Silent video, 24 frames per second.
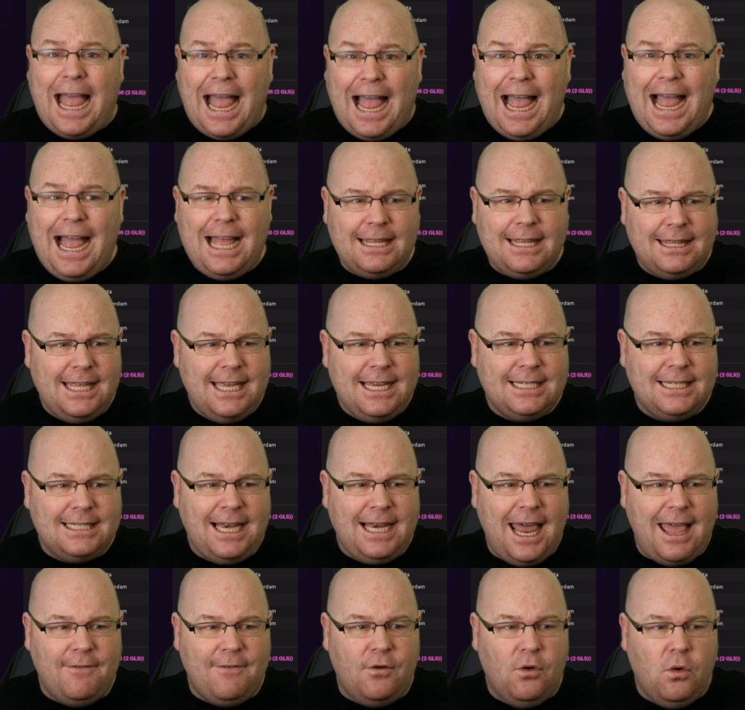at this
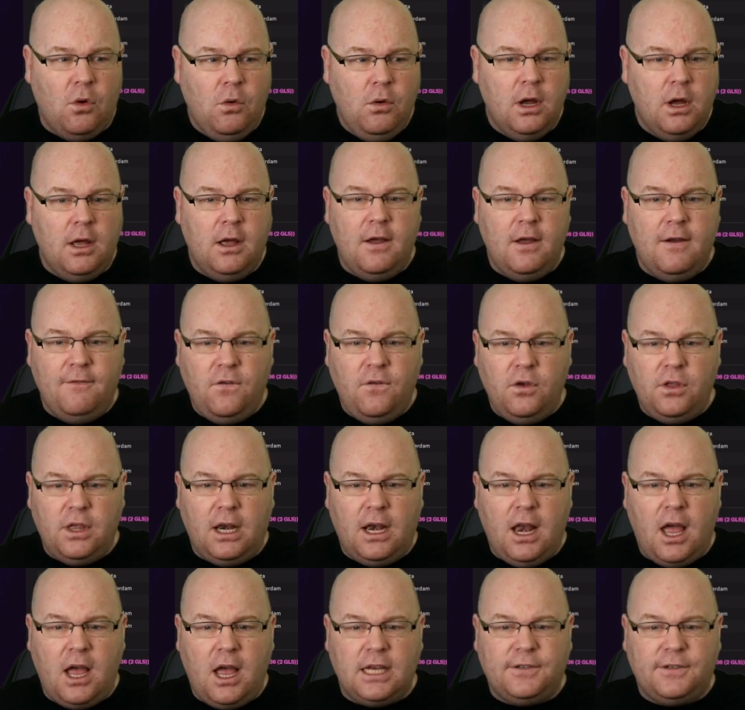level for the
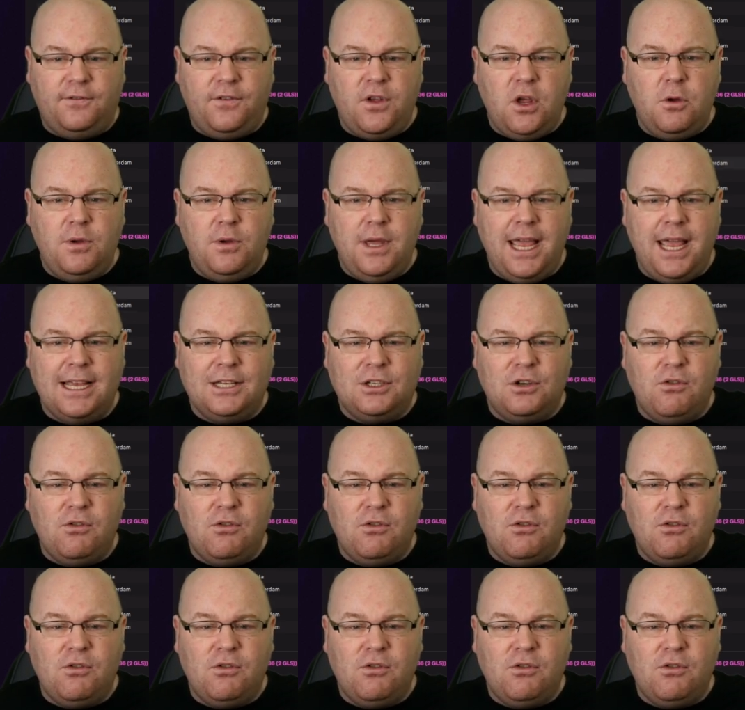last few years.